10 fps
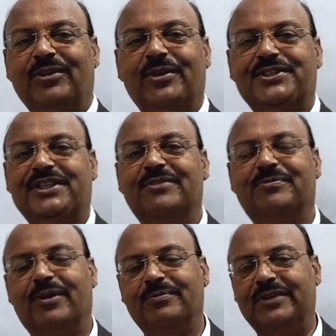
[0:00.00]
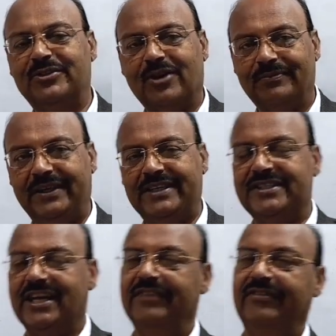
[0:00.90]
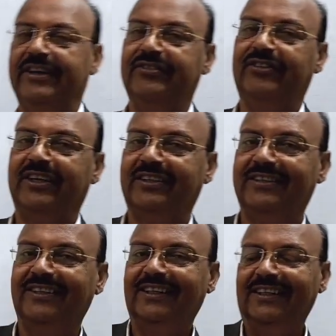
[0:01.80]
question from the topic time and work.